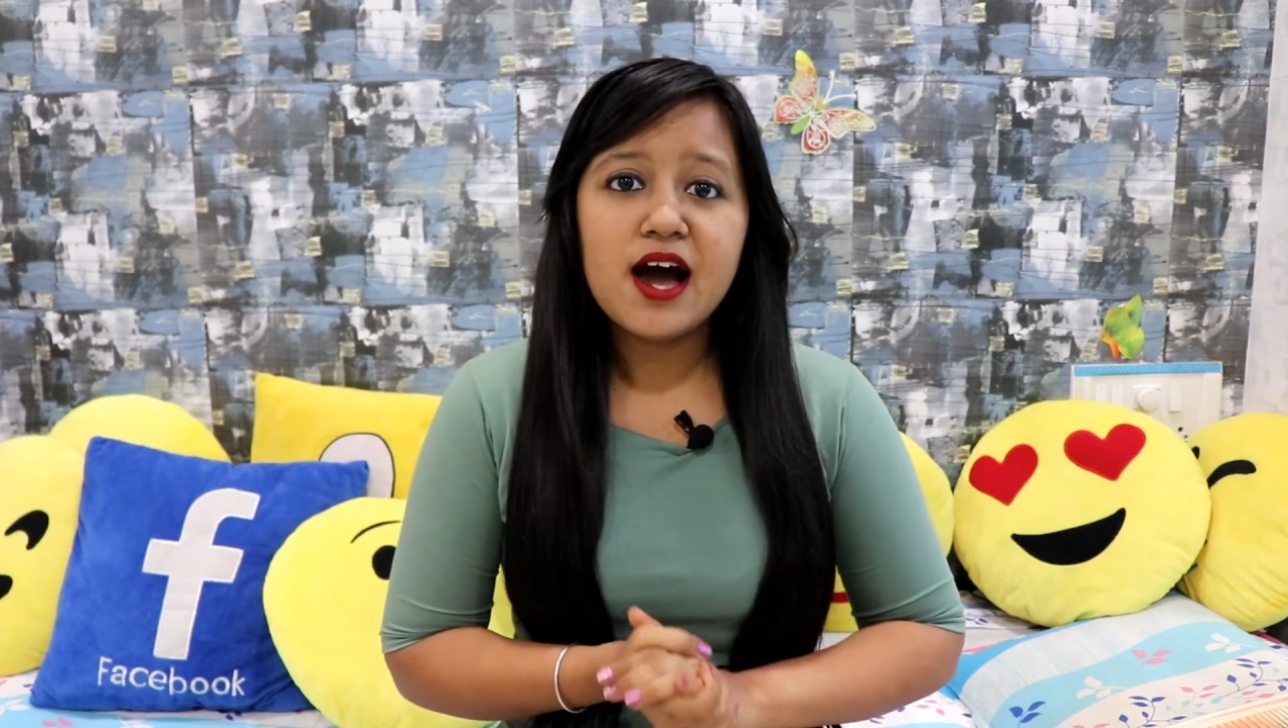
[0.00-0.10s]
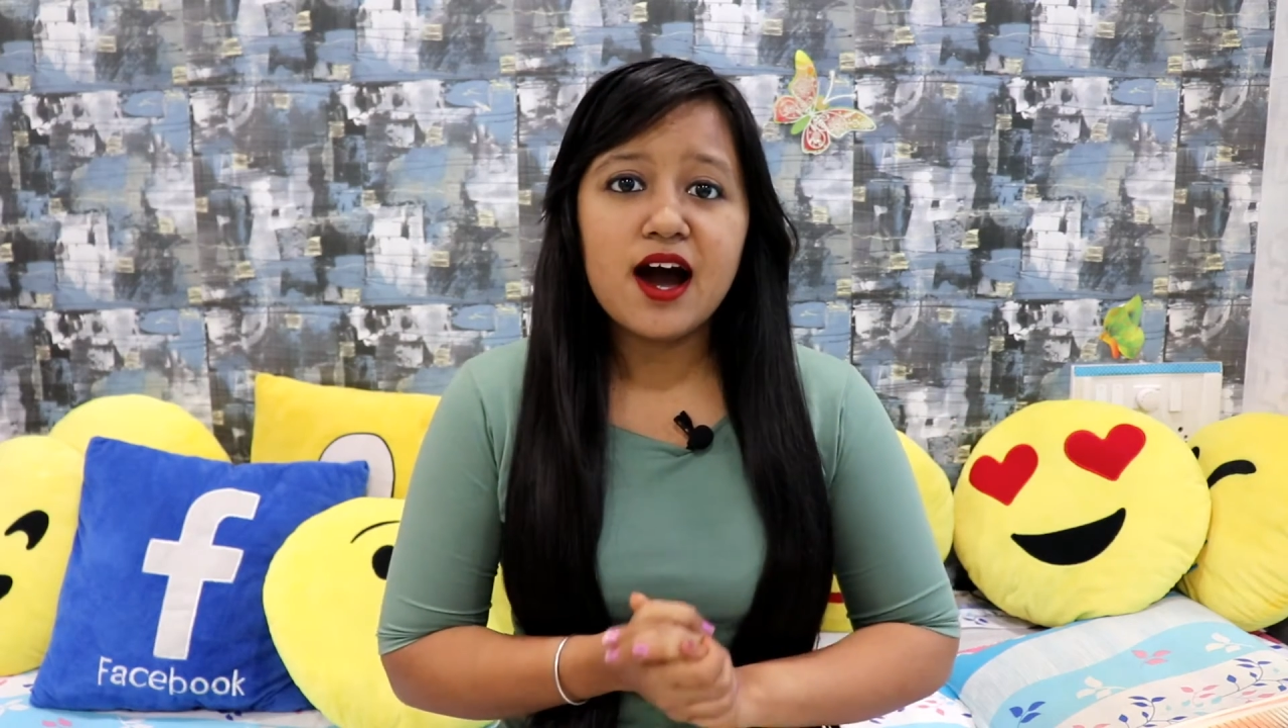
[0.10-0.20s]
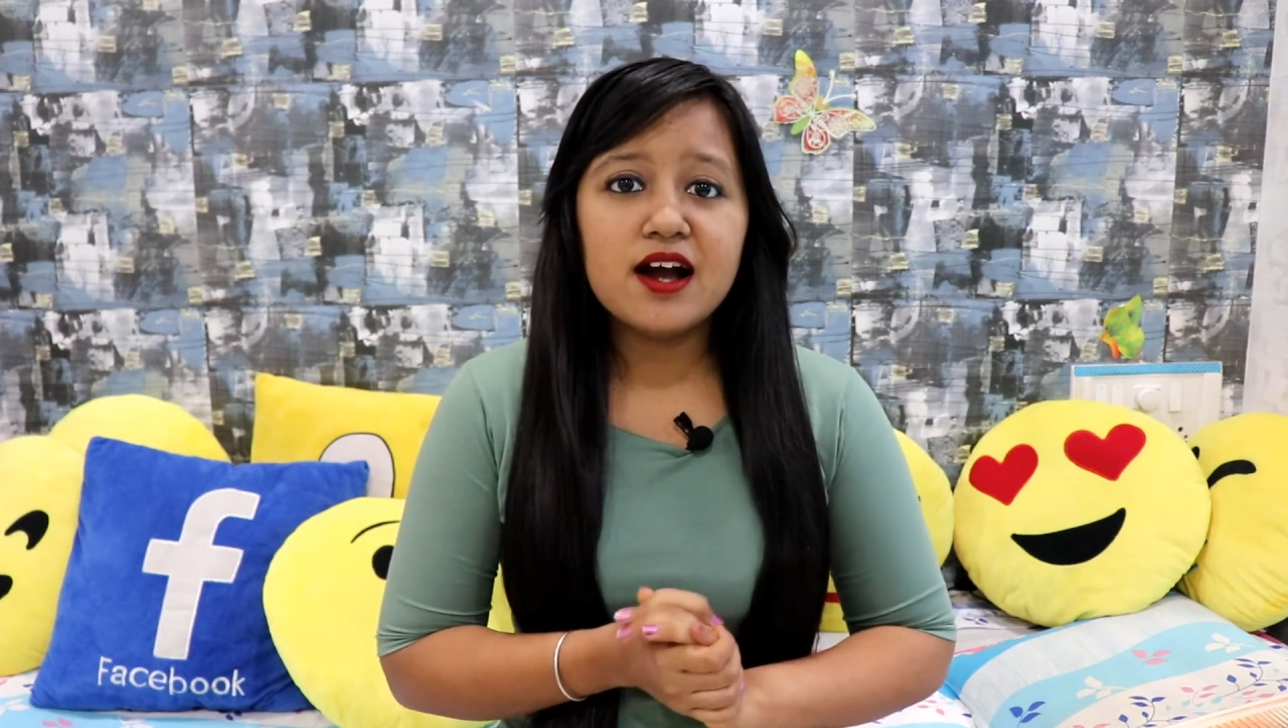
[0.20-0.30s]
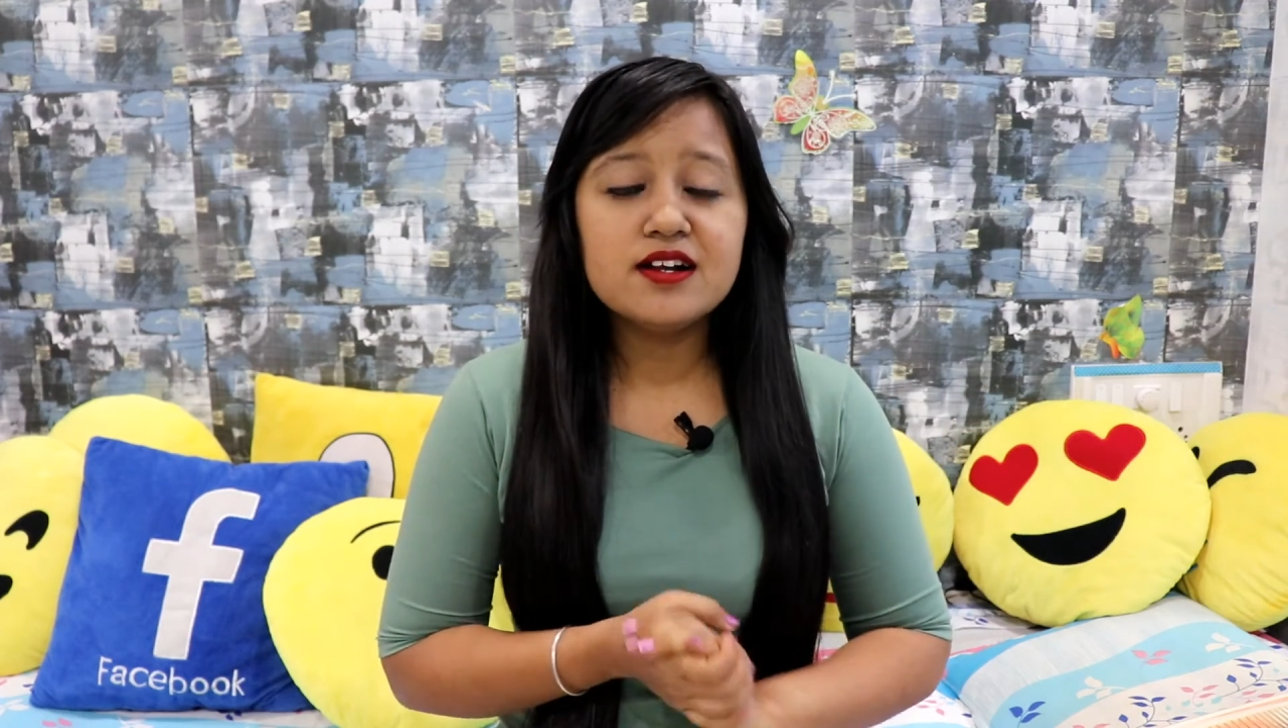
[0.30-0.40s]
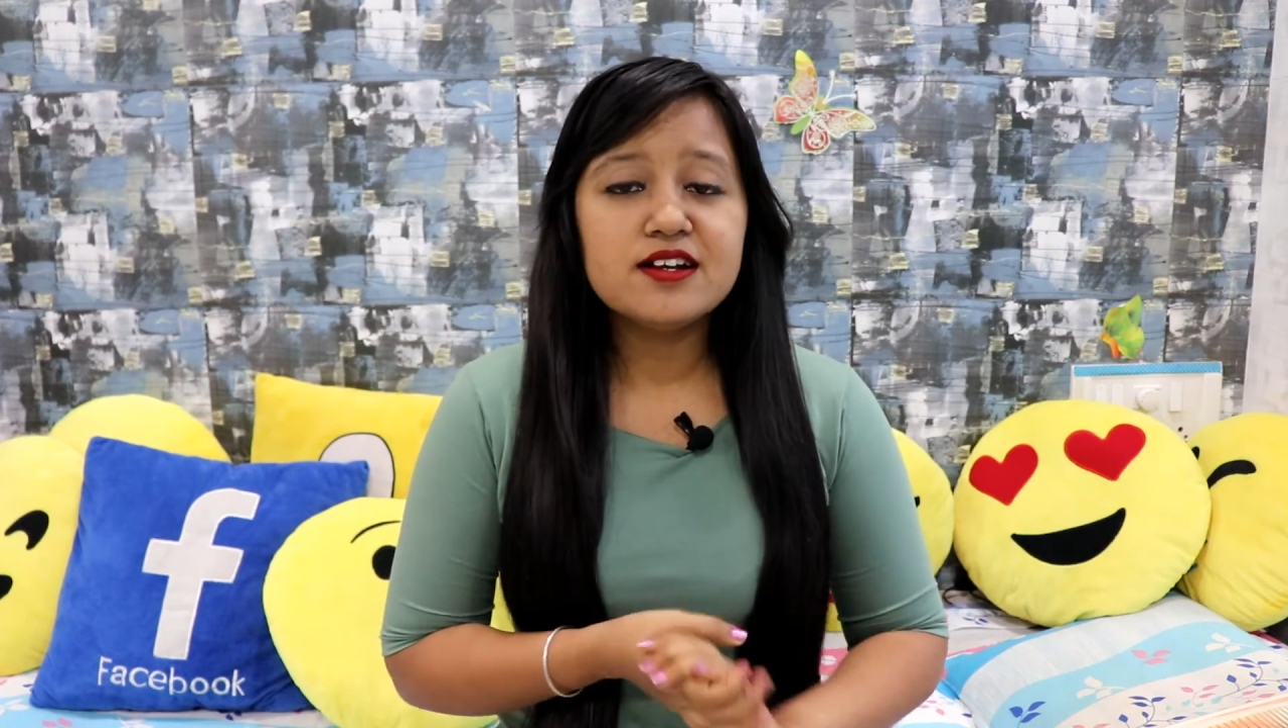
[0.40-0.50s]

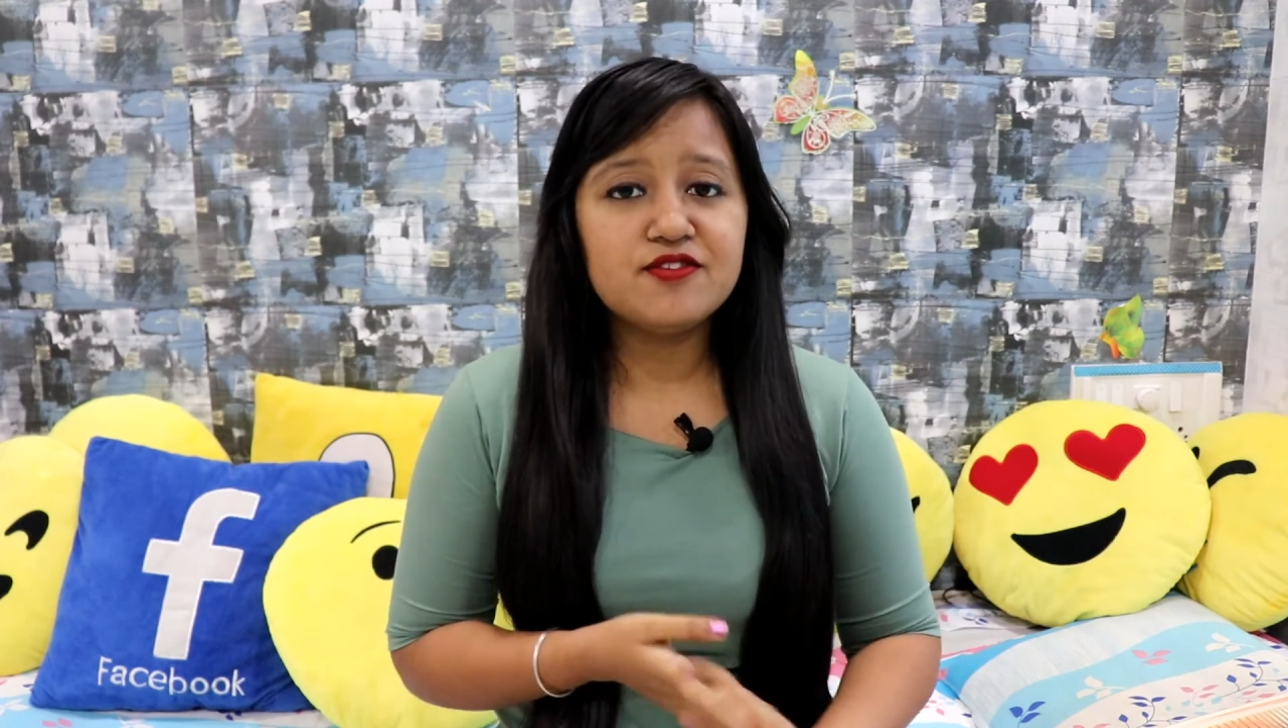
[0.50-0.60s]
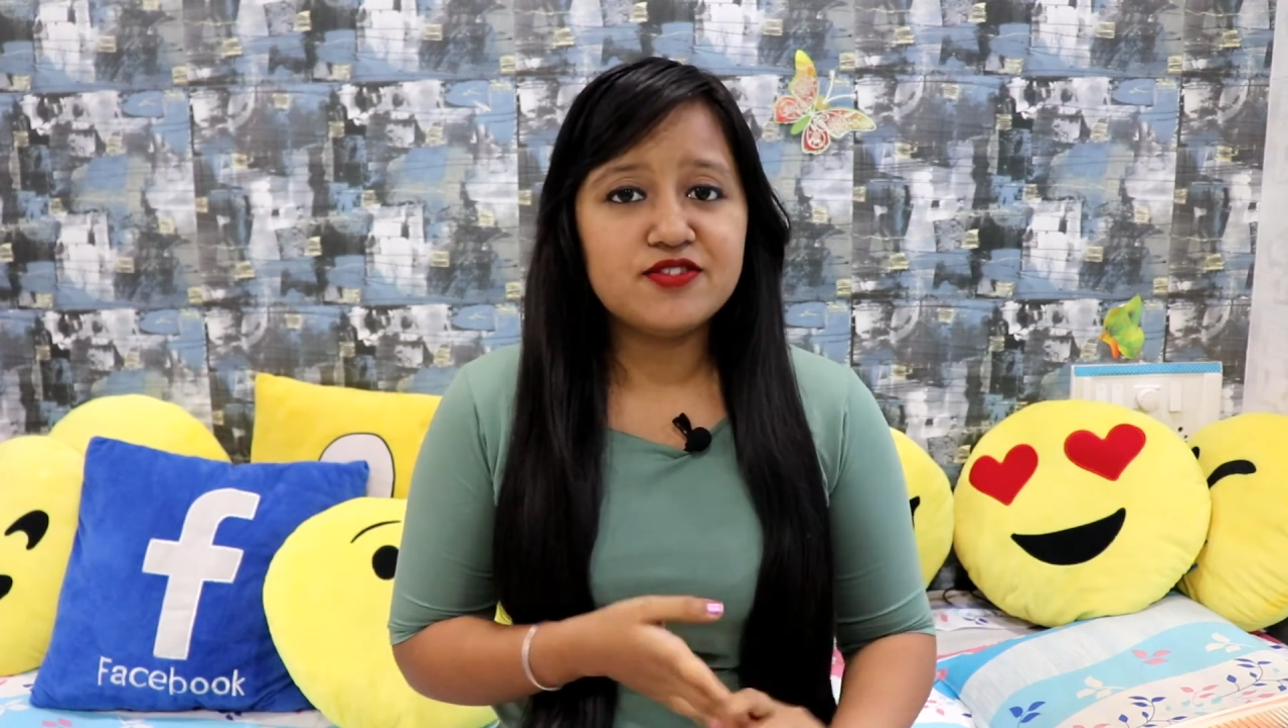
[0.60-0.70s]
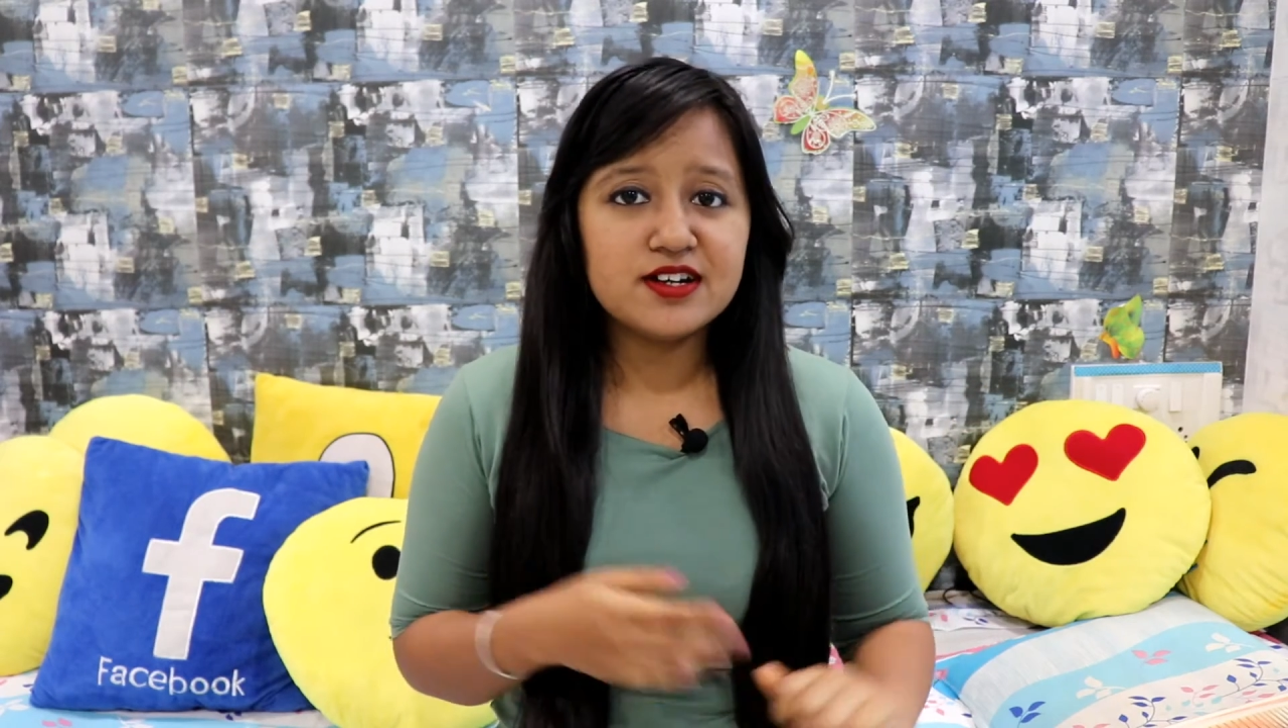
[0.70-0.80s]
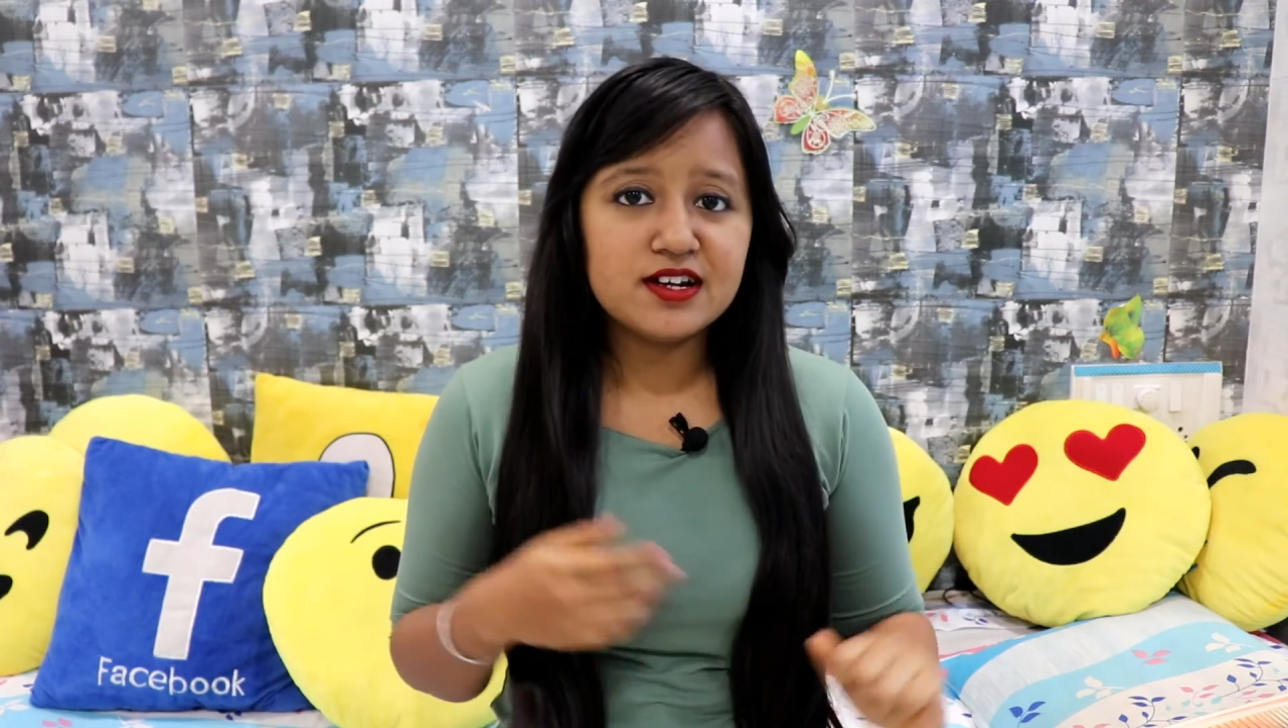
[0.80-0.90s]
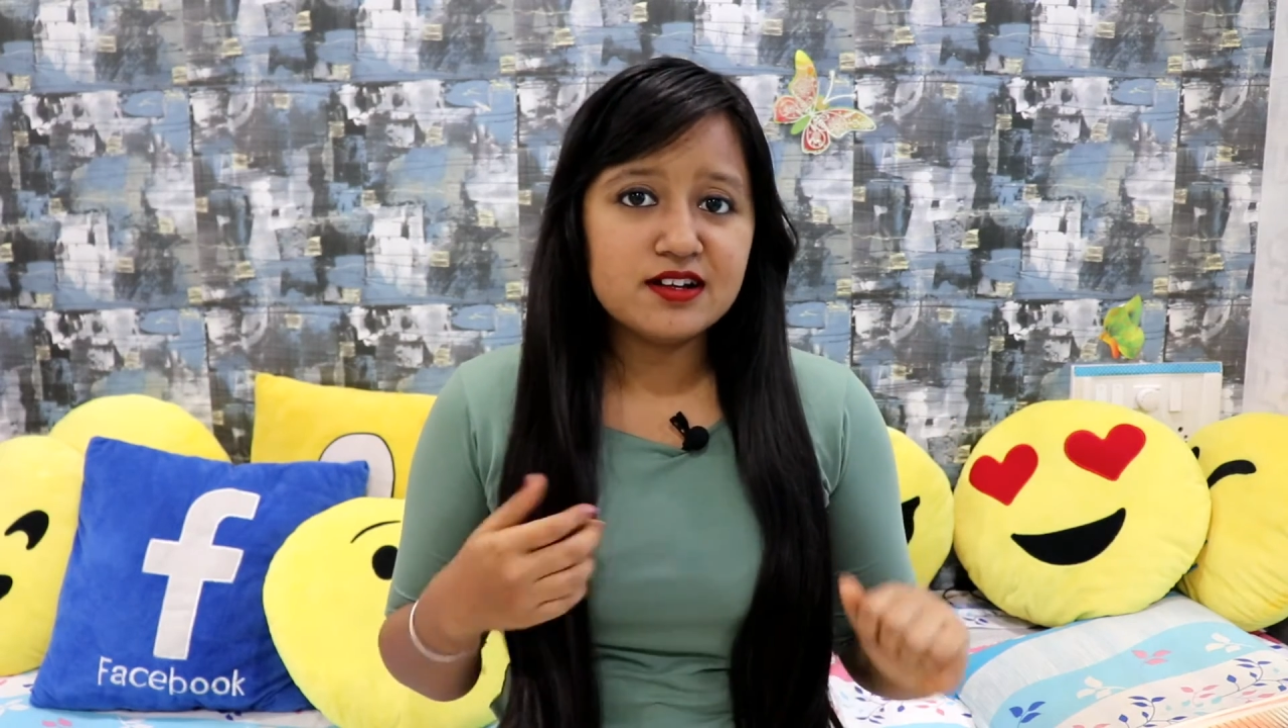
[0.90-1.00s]
I'll
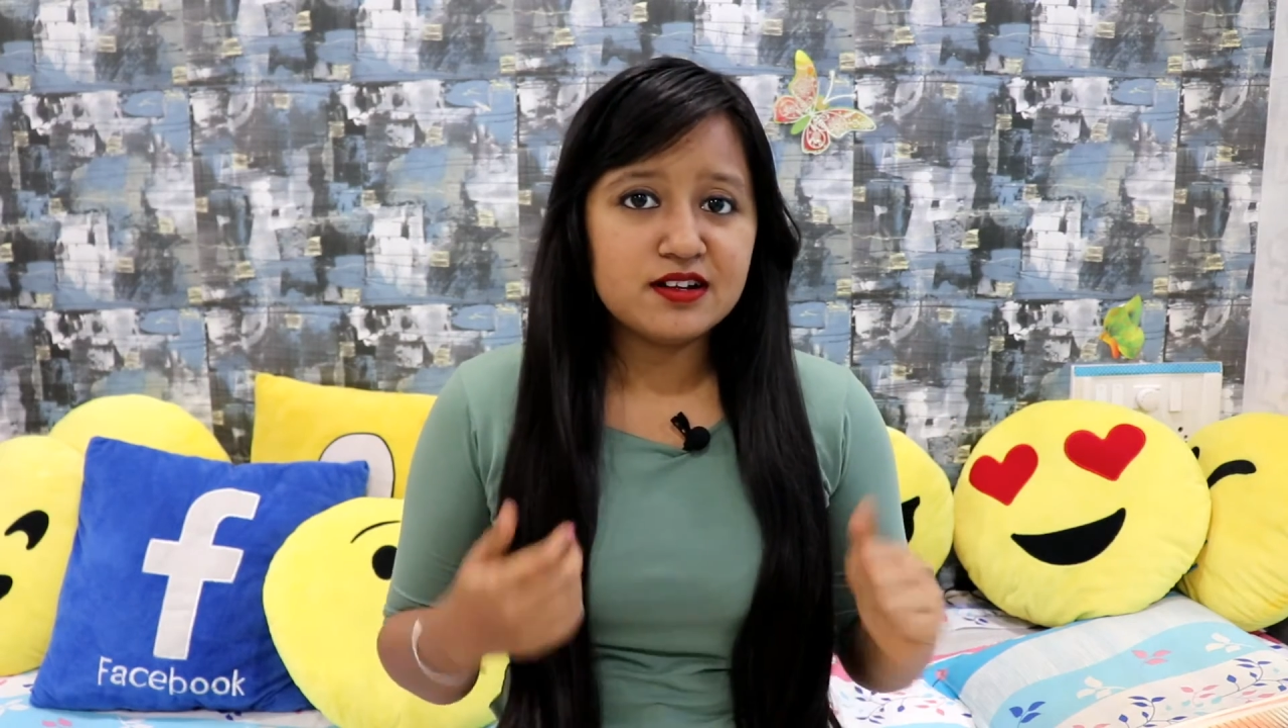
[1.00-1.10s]
definitely